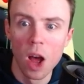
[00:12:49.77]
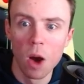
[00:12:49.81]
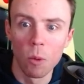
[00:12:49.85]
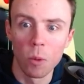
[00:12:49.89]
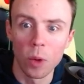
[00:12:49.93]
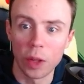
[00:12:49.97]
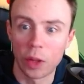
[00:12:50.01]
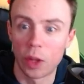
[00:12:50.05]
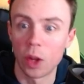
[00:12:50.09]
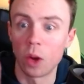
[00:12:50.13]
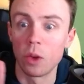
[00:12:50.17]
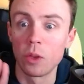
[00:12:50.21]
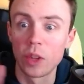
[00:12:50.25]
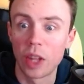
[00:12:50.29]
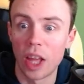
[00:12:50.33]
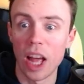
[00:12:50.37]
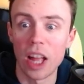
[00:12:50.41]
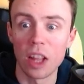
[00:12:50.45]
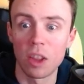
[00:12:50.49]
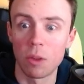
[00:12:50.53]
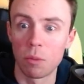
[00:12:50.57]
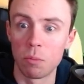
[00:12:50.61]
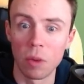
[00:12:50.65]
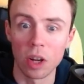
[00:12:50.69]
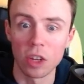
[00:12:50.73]
We don't
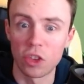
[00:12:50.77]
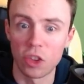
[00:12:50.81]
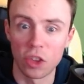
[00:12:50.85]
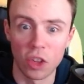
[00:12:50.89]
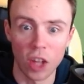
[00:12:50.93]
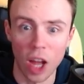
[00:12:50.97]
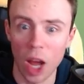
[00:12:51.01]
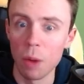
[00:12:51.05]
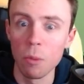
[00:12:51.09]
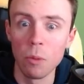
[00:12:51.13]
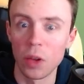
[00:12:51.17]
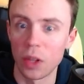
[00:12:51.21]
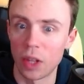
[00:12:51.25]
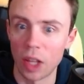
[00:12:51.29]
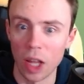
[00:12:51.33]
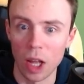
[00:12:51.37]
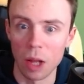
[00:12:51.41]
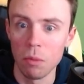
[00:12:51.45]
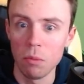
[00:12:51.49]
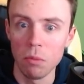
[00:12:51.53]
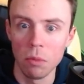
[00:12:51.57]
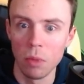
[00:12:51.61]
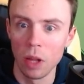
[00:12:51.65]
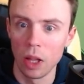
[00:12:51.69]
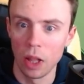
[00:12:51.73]
get much time with
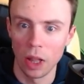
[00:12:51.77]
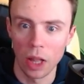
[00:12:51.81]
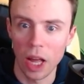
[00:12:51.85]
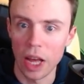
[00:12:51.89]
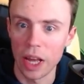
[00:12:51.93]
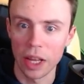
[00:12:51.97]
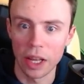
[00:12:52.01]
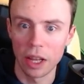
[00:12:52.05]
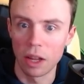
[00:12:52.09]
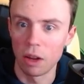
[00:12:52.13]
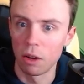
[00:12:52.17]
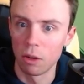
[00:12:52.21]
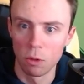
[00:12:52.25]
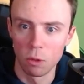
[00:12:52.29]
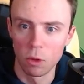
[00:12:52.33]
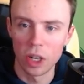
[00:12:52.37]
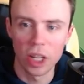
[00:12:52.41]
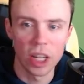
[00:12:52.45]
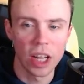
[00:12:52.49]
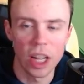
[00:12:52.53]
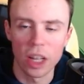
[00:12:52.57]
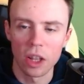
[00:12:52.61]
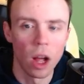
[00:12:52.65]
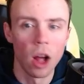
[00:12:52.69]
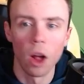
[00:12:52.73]
them, like
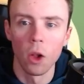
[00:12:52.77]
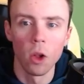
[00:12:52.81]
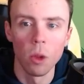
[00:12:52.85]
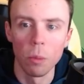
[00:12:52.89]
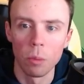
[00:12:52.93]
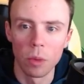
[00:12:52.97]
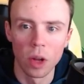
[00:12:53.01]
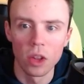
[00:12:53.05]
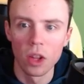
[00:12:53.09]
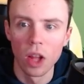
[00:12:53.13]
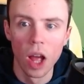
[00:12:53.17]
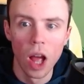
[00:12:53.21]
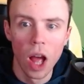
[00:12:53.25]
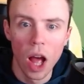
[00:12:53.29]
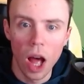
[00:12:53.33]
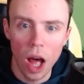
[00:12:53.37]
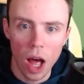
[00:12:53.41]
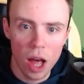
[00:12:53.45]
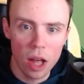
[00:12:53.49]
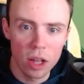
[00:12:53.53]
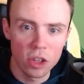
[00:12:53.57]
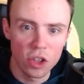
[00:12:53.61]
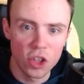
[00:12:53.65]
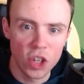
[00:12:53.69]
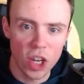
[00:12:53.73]
really at all, but
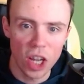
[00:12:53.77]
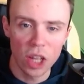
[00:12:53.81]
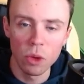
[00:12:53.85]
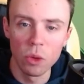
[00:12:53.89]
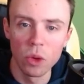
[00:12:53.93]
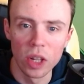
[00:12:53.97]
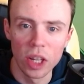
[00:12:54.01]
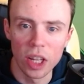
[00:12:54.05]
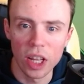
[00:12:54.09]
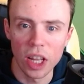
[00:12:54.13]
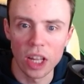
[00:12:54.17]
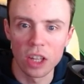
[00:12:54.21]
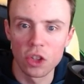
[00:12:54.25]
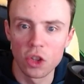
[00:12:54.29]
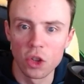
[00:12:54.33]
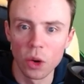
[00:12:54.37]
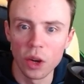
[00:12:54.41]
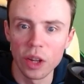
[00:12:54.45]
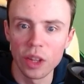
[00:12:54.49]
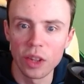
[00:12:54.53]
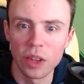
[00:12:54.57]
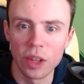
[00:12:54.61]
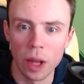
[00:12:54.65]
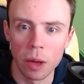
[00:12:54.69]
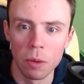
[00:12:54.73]
I genuinely
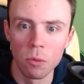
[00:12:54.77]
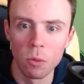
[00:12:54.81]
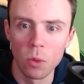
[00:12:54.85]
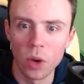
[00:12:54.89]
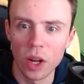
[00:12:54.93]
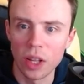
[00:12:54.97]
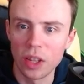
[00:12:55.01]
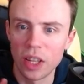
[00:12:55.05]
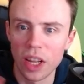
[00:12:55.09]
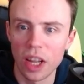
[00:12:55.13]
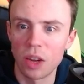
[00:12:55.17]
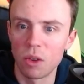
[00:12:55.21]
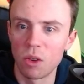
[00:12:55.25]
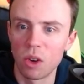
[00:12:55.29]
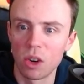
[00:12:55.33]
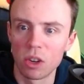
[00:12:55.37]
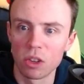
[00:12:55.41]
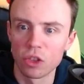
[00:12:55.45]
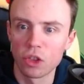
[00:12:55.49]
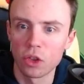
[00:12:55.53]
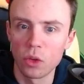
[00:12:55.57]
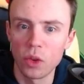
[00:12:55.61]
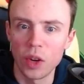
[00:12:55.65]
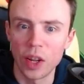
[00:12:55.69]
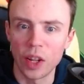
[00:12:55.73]
enjoyed them when they were on
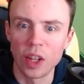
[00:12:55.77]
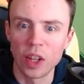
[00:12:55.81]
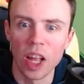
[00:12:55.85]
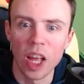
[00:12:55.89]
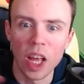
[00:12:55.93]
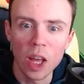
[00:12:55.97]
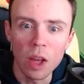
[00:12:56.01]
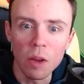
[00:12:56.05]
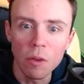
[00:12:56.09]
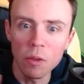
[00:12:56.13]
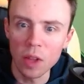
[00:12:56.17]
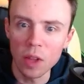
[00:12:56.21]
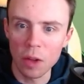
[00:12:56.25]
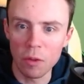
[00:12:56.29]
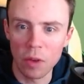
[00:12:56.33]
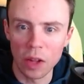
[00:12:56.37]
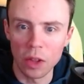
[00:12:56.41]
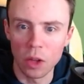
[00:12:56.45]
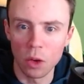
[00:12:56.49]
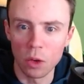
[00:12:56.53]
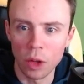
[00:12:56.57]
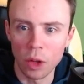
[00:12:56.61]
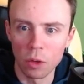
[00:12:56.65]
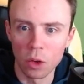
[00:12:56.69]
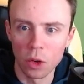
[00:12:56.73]
screen, even if I
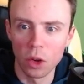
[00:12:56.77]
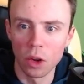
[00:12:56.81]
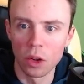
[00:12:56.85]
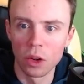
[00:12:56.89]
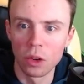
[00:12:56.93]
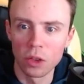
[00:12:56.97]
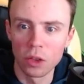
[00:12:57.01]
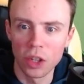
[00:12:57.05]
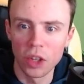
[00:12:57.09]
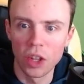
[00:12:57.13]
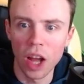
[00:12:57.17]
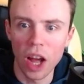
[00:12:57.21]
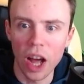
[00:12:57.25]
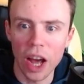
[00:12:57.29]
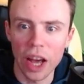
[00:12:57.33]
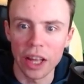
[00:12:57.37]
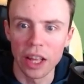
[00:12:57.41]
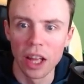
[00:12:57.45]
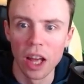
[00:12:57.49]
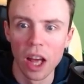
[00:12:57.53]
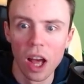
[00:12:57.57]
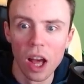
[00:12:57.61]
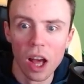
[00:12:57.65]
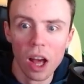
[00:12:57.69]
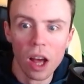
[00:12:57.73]
knew they were going to die.
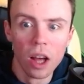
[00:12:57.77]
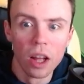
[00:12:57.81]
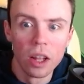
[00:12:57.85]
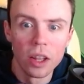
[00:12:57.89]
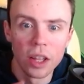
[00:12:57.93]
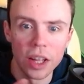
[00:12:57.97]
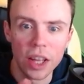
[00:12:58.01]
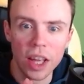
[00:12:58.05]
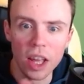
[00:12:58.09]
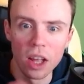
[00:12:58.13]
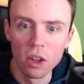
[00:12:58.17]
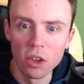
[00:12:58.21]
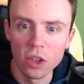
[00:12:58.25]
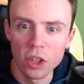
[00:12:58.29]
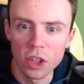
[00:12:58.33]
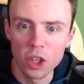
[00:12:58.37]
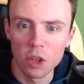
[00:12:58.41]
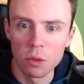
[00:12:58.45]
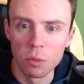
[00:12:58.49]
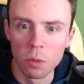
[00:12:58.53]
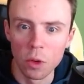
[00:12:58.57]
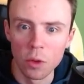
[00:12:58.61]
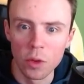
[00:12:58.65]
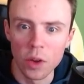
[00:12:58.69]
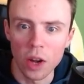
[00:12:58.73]
The kills in this
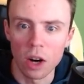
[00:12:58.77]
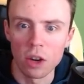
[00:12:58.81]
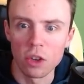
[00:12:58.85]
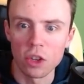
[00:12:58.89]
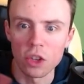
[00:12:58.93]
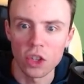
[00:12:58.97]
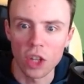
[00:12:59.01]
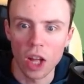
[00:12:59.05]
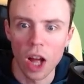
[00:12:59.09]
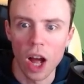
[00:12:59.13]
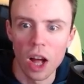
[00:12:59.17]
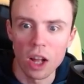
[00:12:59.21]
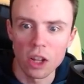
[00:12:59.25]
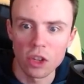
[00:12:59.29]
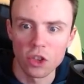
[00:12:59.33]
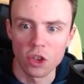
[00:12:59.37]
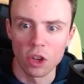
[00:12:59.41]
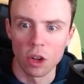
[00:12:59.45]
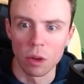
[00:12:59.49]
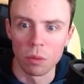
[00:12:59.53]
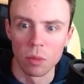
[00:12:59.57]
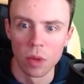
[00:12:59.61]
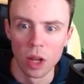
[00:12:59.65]
movie are just awesome.